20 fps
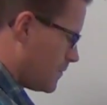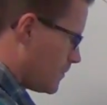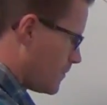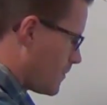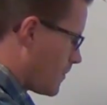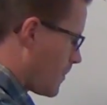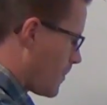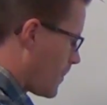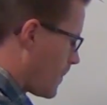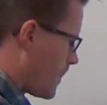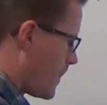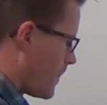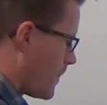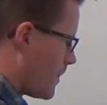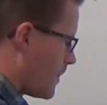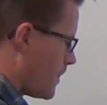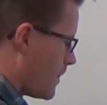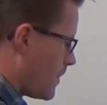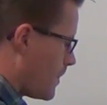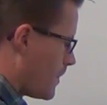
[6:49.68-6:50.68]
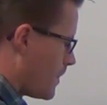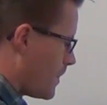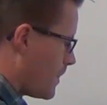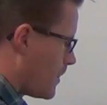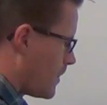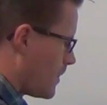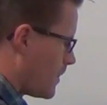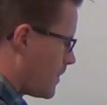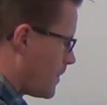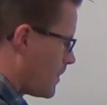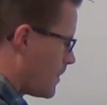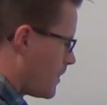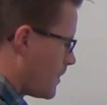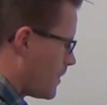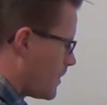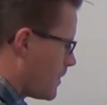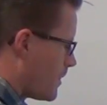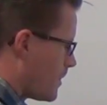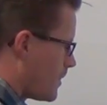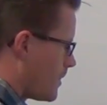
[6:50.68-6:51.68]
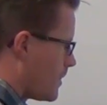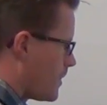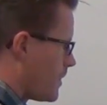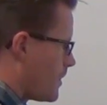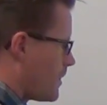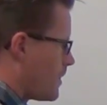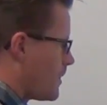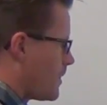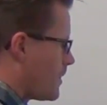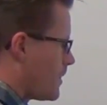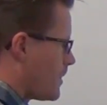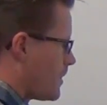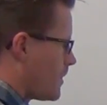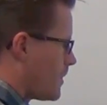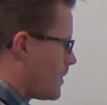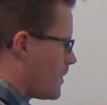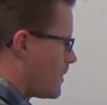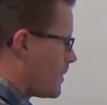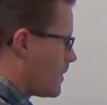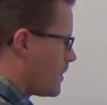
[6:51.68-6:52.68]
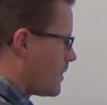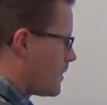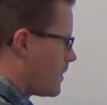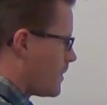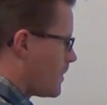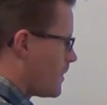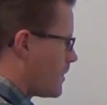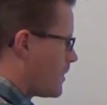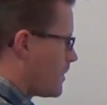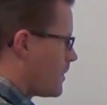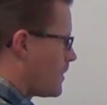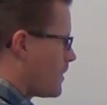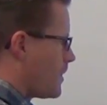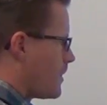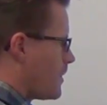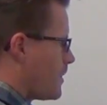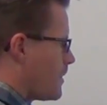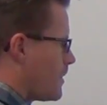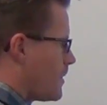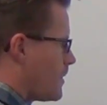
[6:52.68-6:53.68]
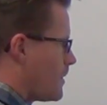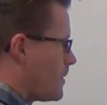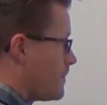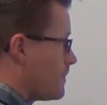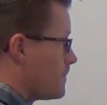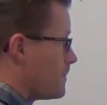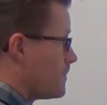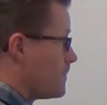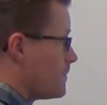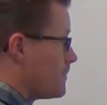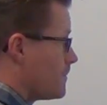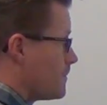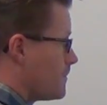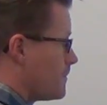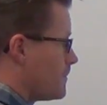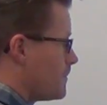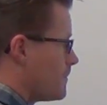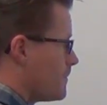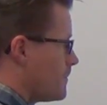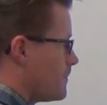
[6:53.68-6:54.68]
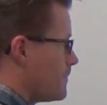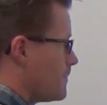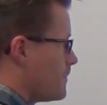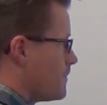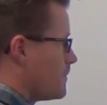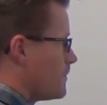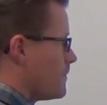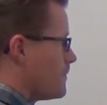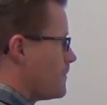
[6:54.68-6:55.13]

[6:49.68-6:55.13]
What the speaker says: (no one is talking)